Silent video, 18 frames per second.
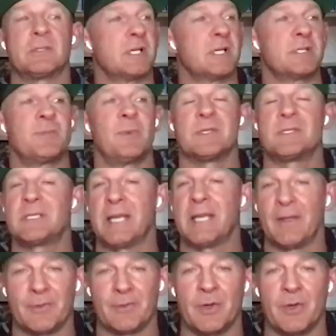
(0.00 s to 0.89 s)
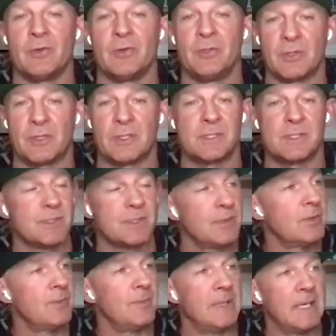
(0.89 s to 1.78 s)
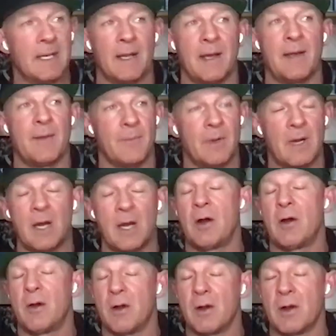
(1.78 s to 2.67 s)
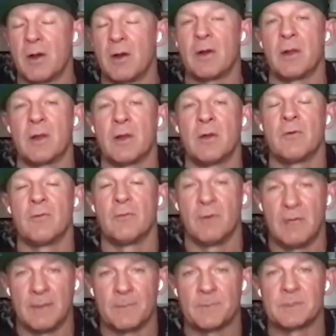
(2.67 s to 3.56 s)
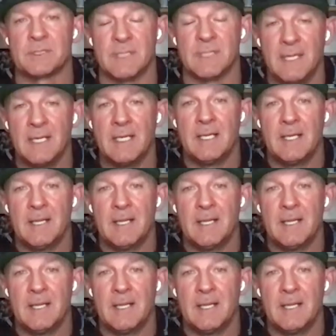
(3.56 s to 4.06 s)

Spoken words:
can 6 months down the road, you can still go, man, my heart rips.